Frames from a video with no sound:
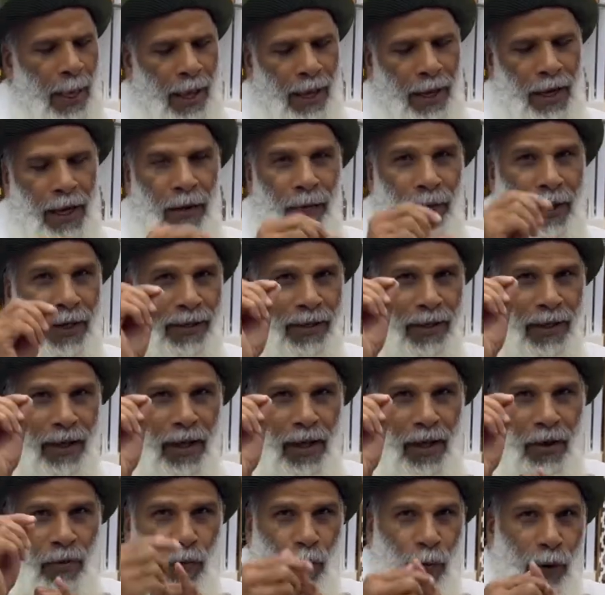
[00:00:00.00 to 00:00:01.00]
Even
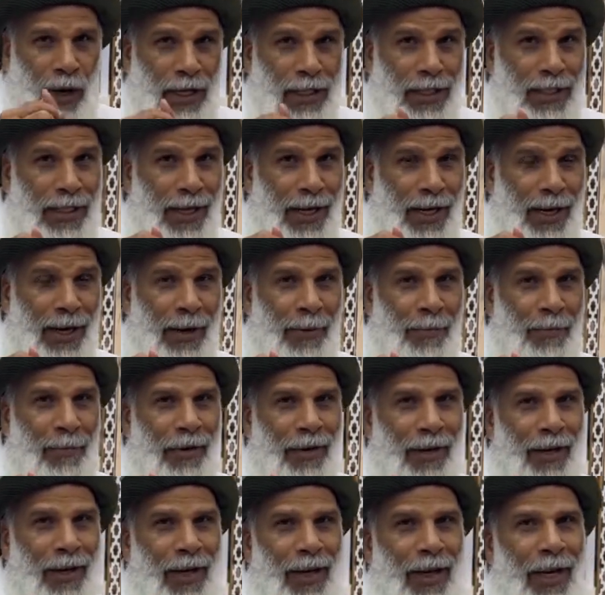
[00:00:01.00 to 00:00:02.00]
one dirham,
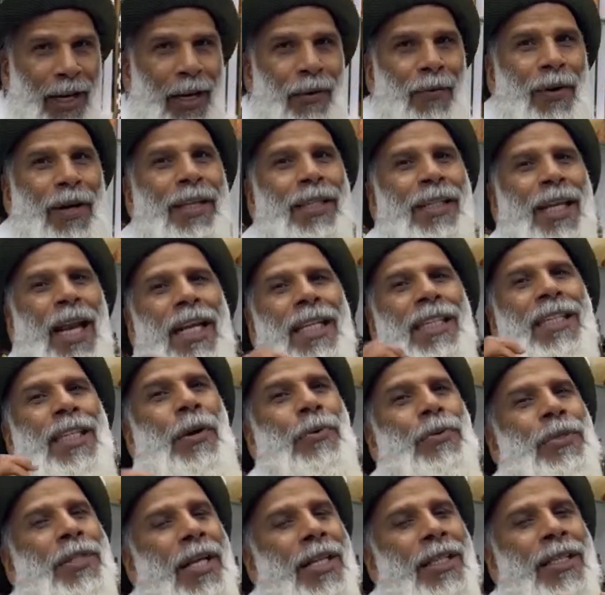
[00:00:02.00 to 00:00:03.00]
even
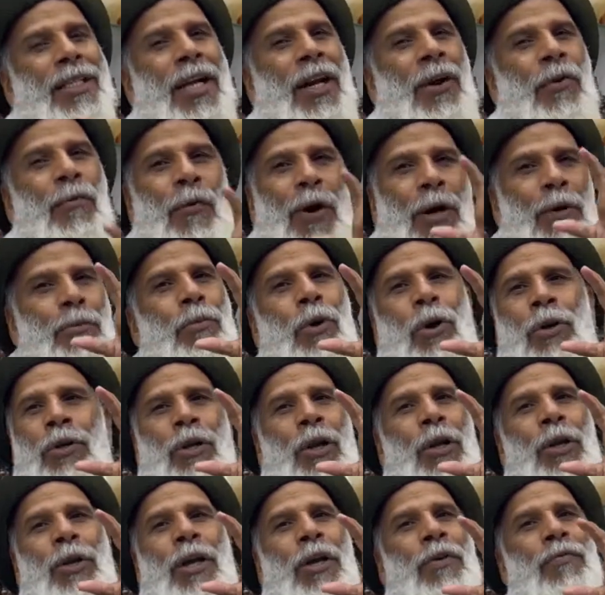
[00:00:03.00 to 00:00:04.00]
10,000 dirham, one
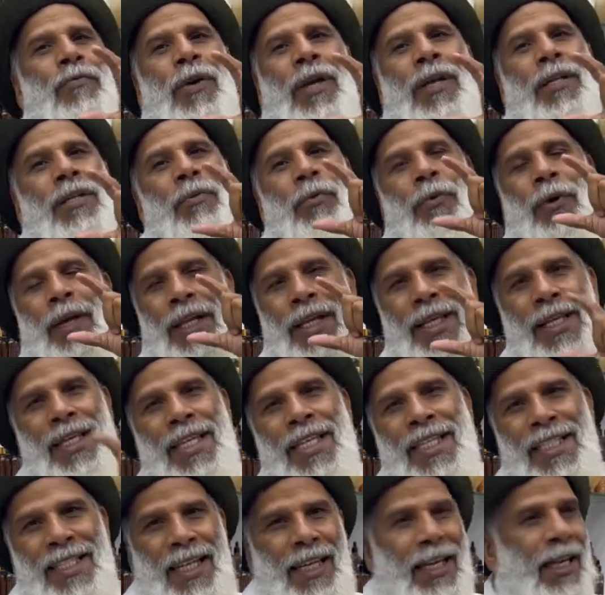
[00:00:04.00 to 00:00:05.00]
bottle you can find very
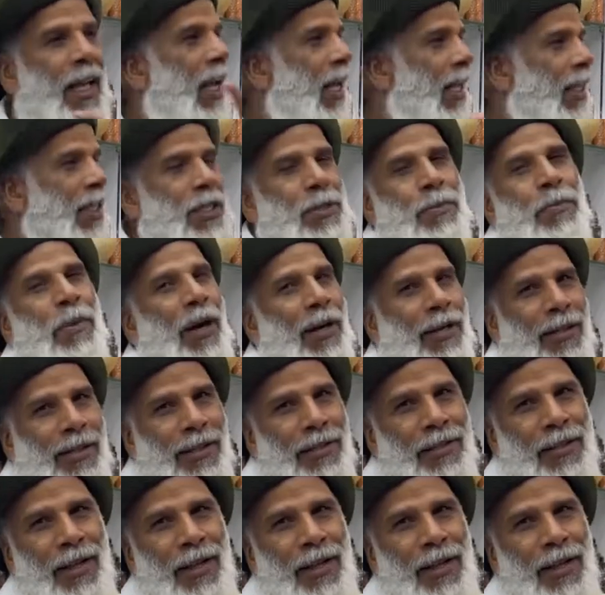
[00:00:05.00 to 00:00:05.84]
easily this market.